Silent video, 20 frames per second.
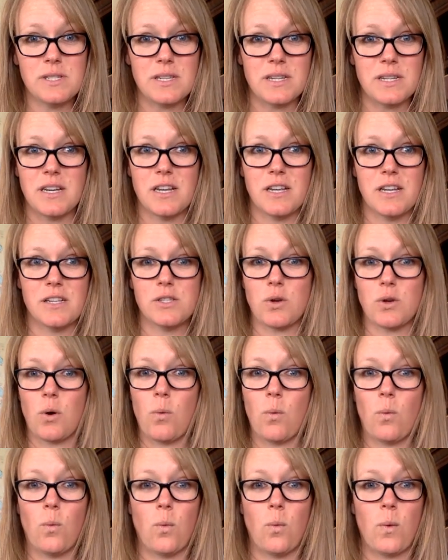is
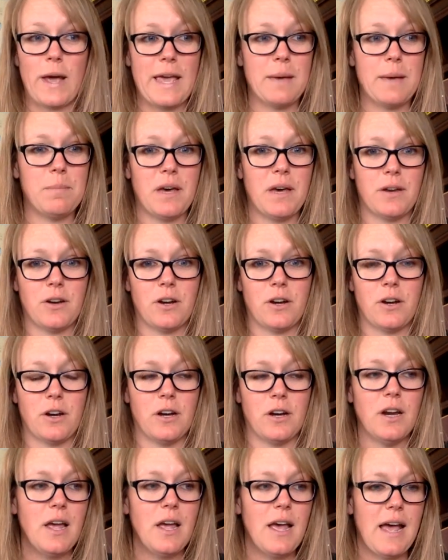way better